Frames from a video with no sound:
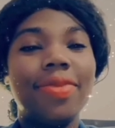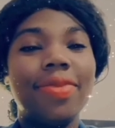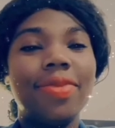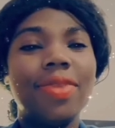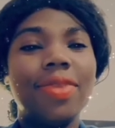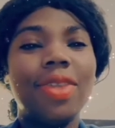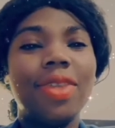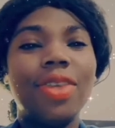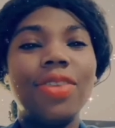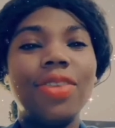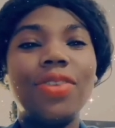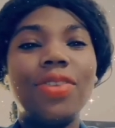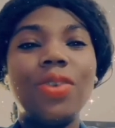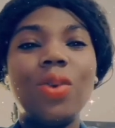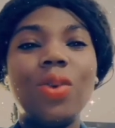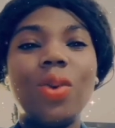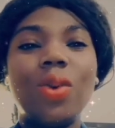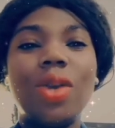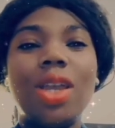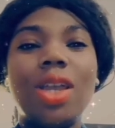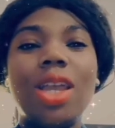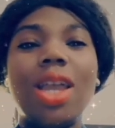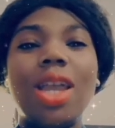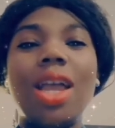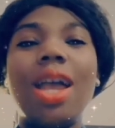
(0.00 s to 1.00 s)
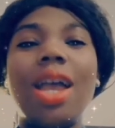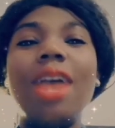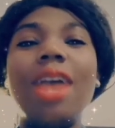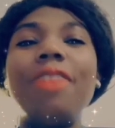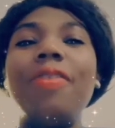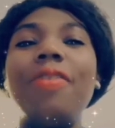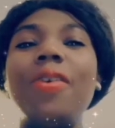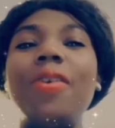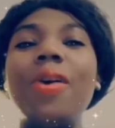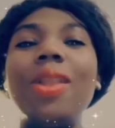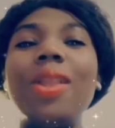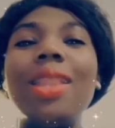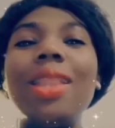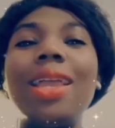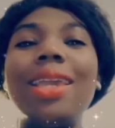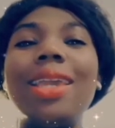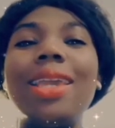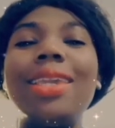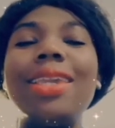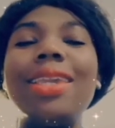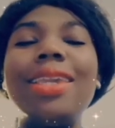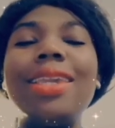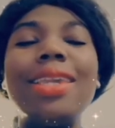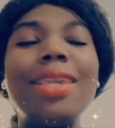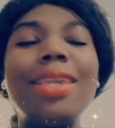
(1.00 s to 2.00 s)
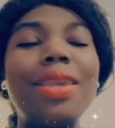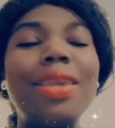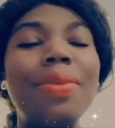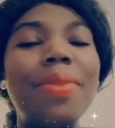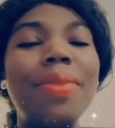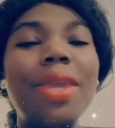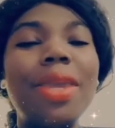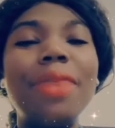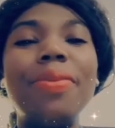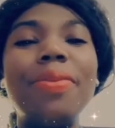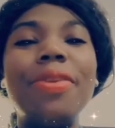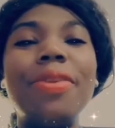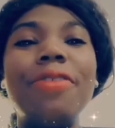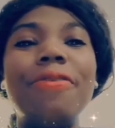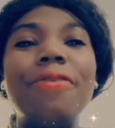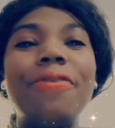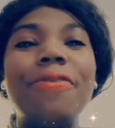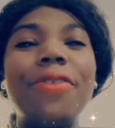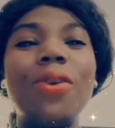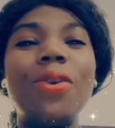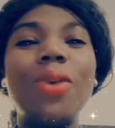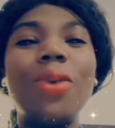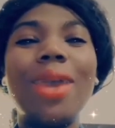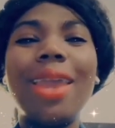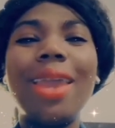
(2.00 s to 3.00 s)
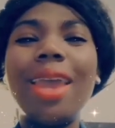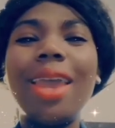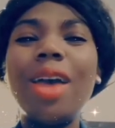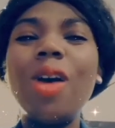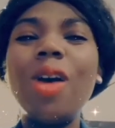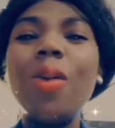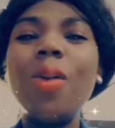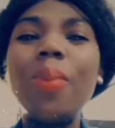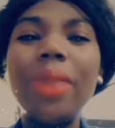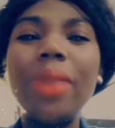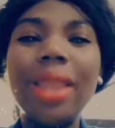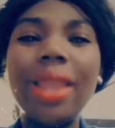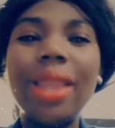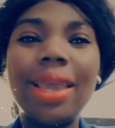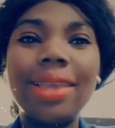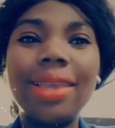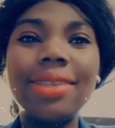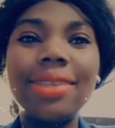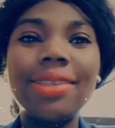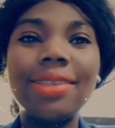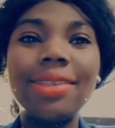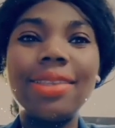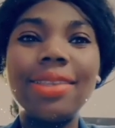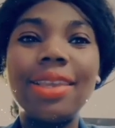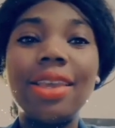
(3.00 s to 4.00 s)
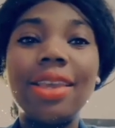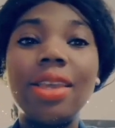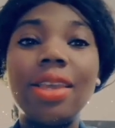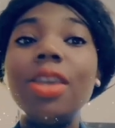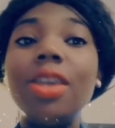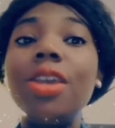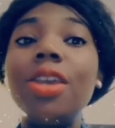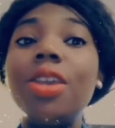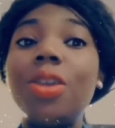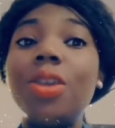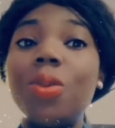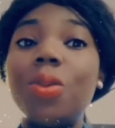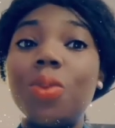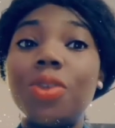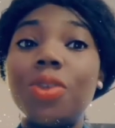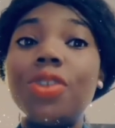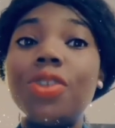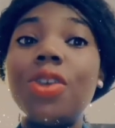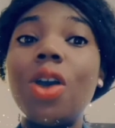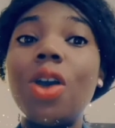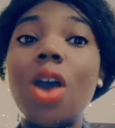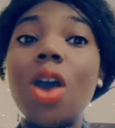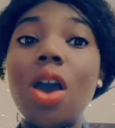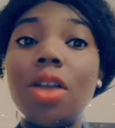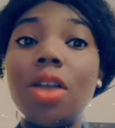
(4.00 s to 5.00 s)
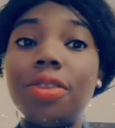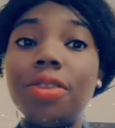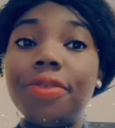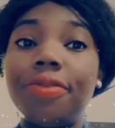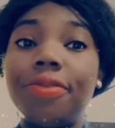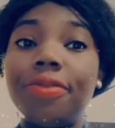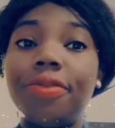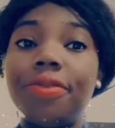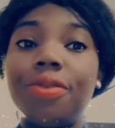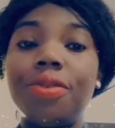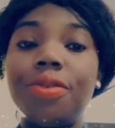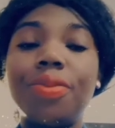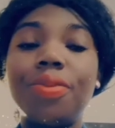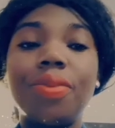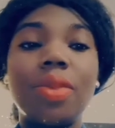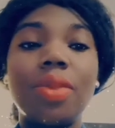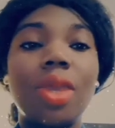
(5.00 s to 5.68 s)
So I felt like he made me feel helpless. It was hurtful.